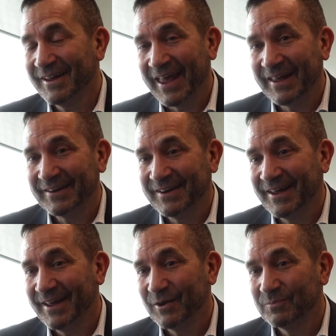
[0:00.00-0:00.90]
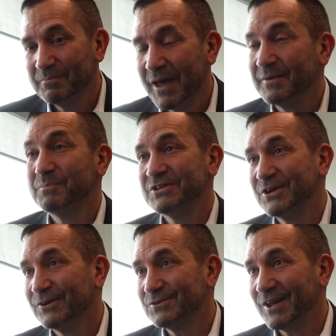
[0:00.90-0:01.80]
and
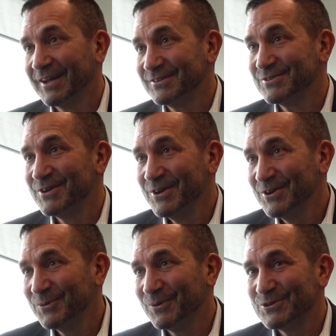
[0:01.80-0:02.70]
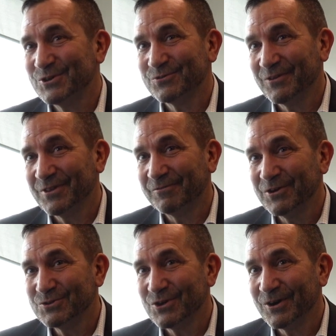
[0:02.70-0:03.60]
material science research for the
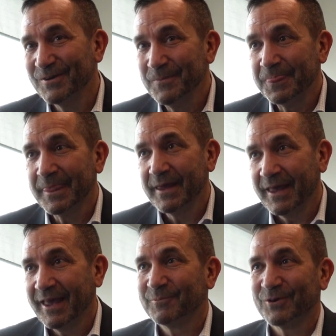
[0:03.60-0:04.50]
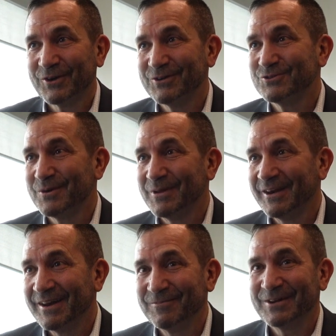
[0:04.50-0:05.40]
future, and we're
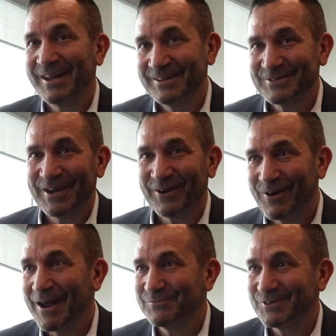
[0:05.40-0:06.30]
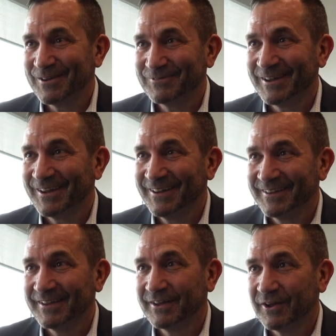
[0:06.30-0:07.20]
contributing every day to aircraft safety
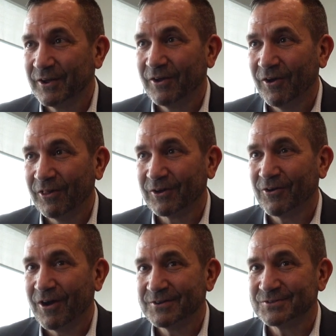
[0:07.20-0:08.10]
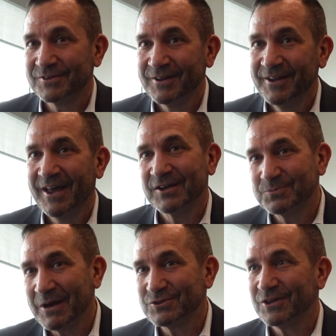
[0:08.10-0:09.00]
all across,
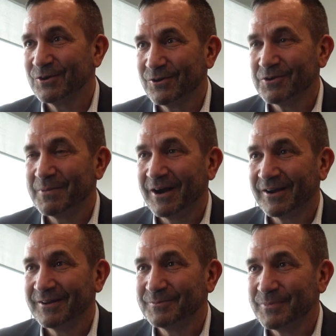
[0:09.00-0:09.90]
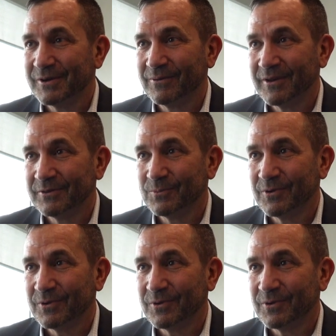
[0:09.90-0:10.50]
especially North America, but around the